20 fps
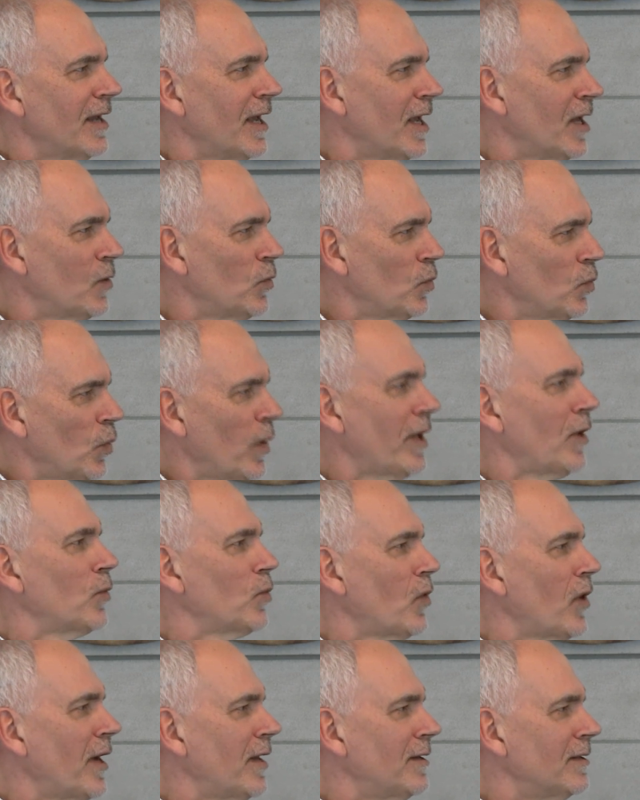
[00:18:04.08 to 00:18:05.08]
and
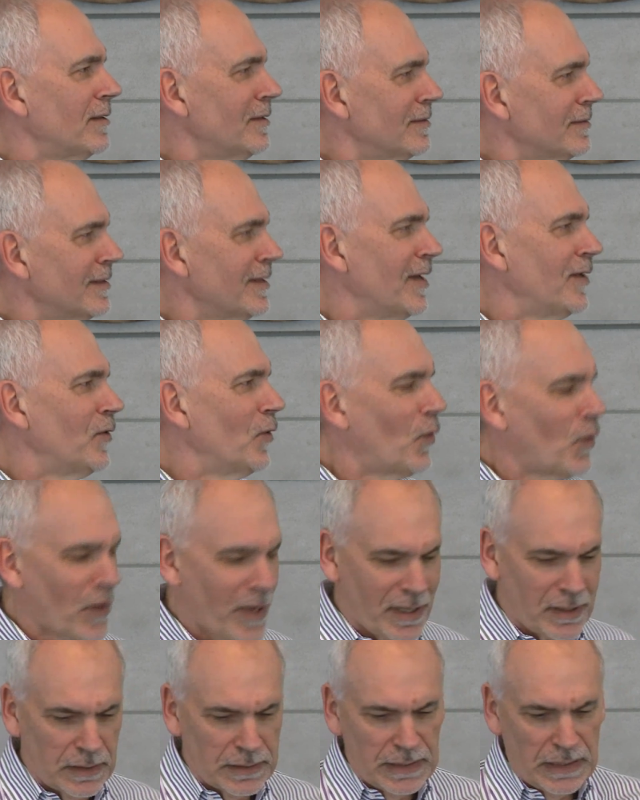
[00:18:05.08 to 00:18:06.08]
well-run and
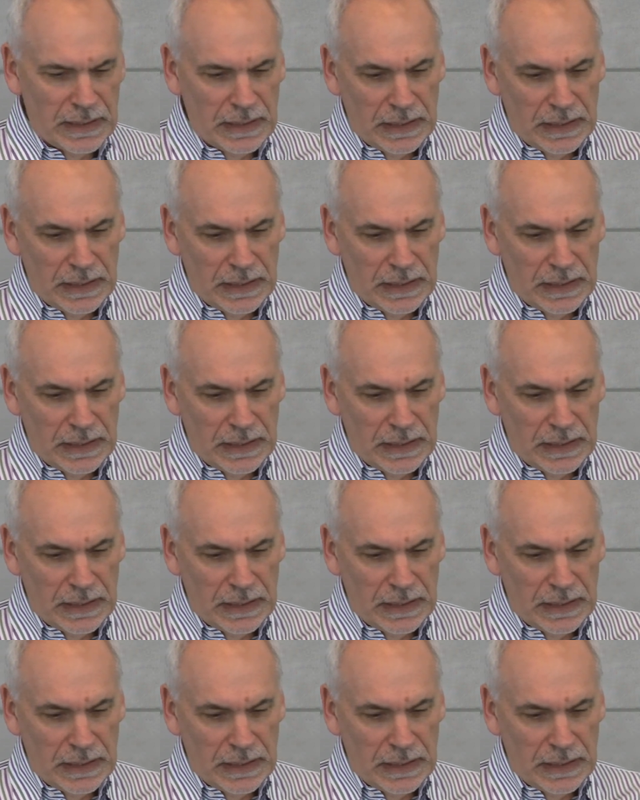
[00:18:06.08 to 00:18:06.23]
oiled.